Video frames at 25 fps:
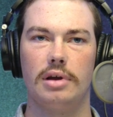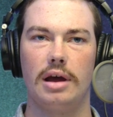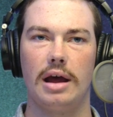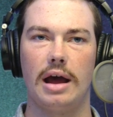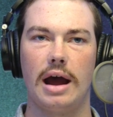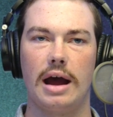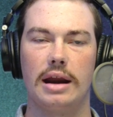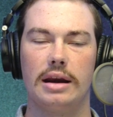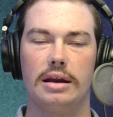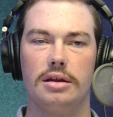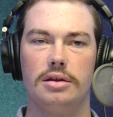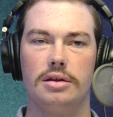
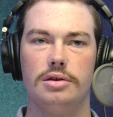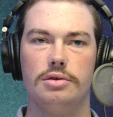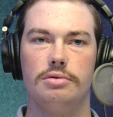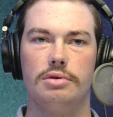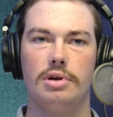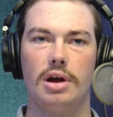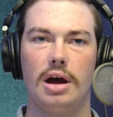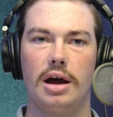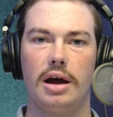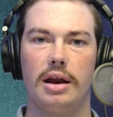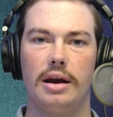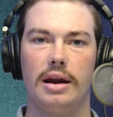adding
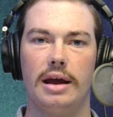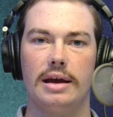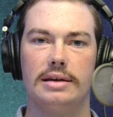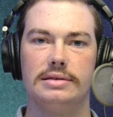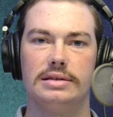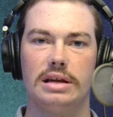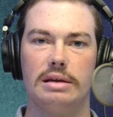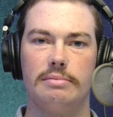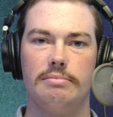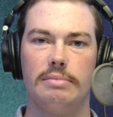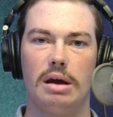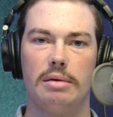UConn
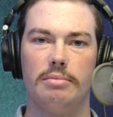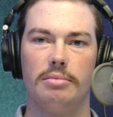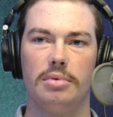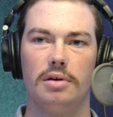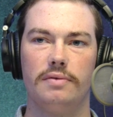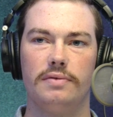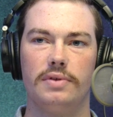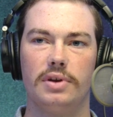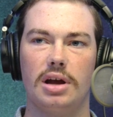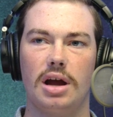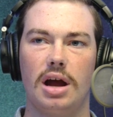as a member of the